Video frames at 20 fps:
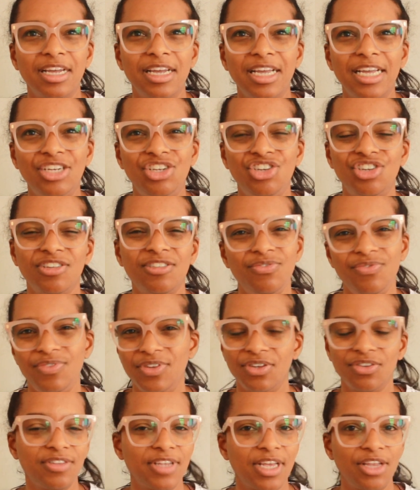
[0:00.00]
it just
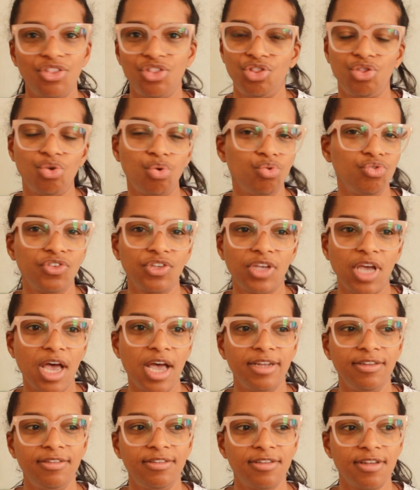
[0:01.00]
feels like those
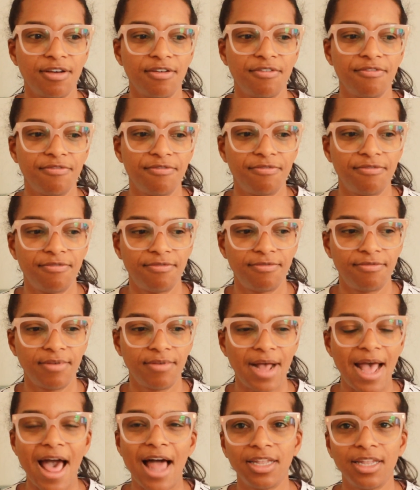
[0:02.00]
kinds of
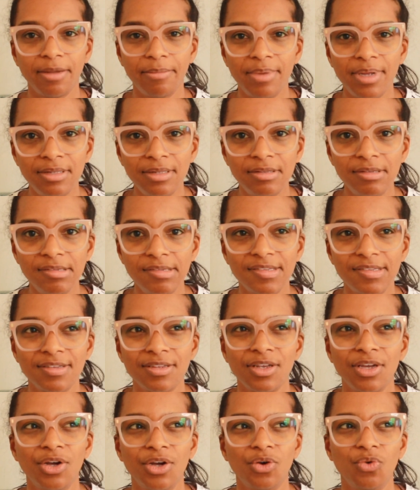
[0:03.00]
elements
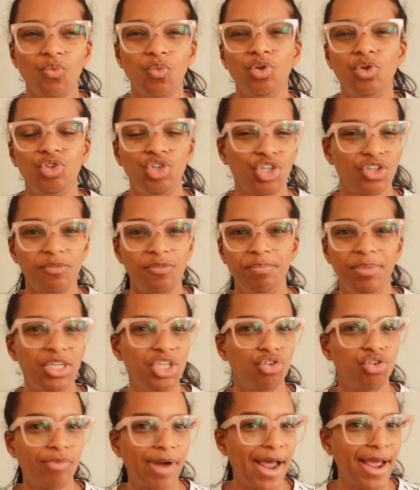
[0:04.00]
will just be
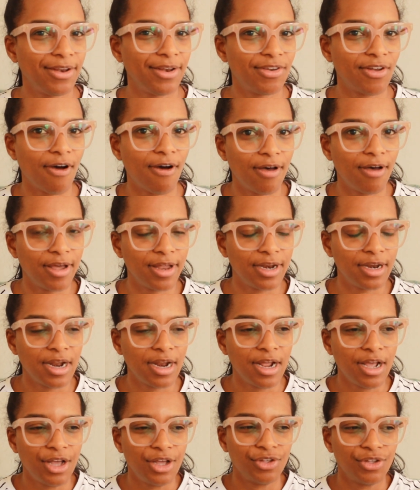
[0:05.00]
dragged on.
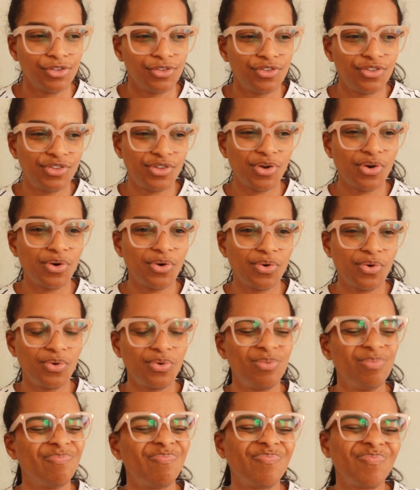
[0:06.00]

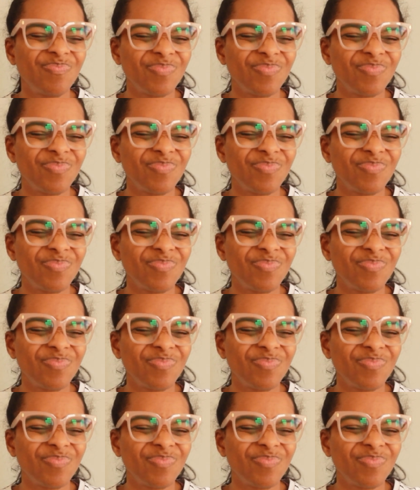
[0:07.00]
So